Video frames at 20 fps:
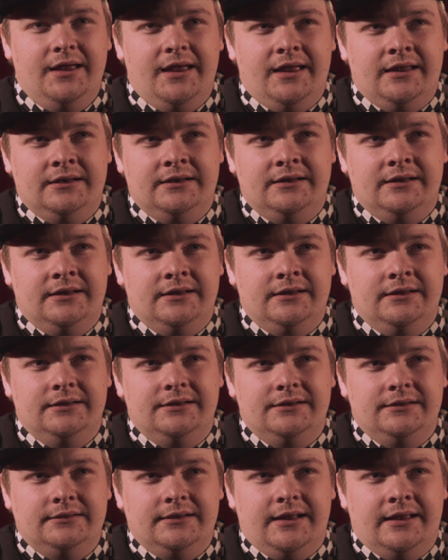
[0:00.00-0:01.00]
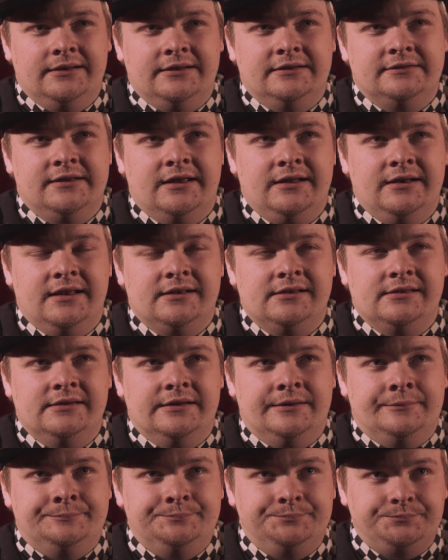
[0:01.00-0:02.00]
And he said that,
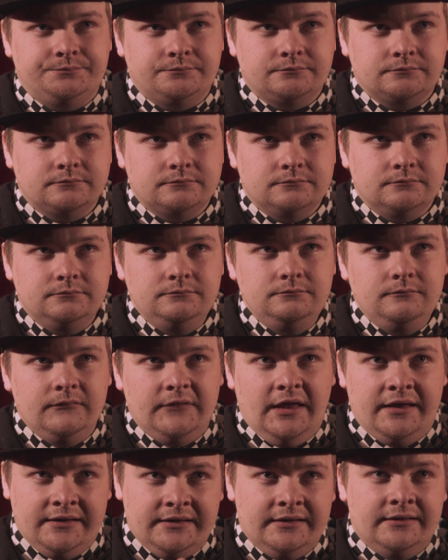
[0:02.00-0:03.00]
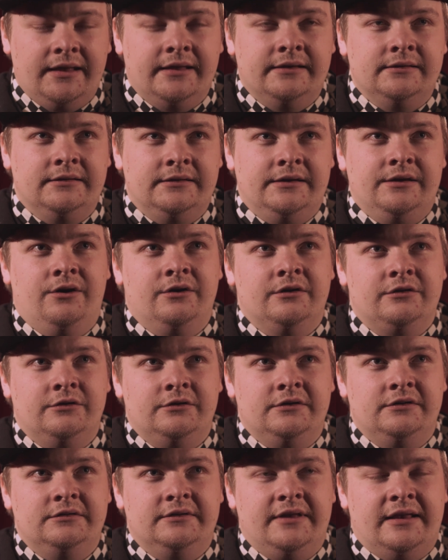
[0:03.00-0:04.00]
and he
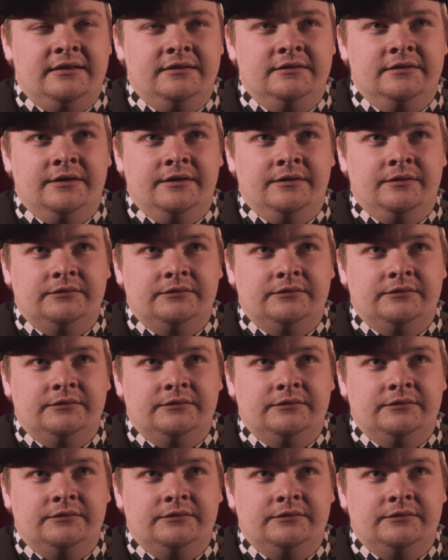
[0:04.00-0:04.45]
argued that